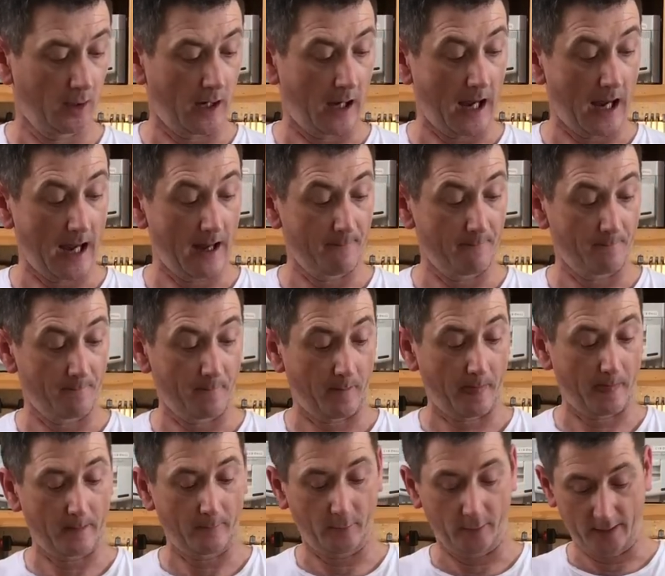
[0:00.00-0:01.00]

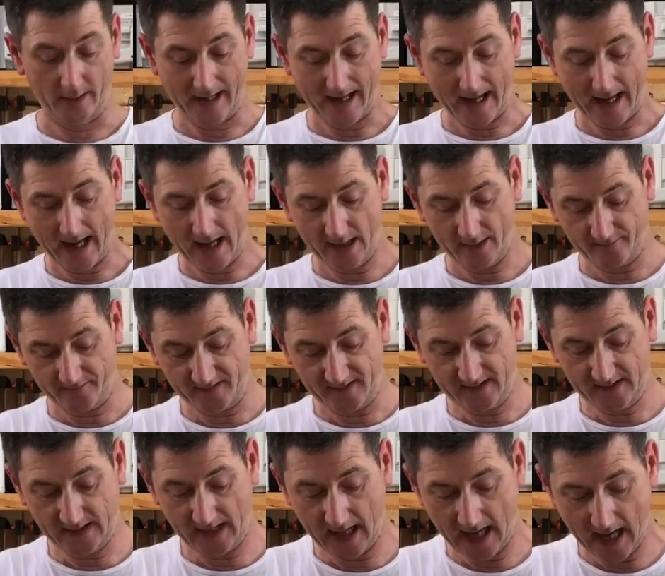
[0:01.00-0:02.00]
All right, out of
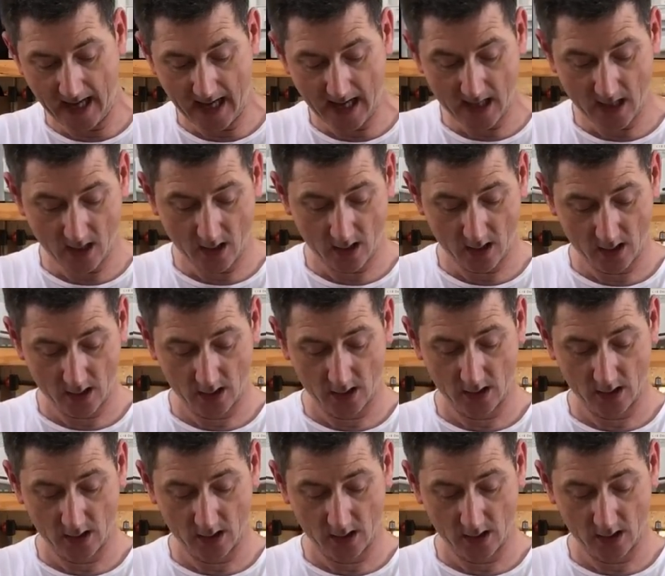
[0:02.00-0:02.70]
10,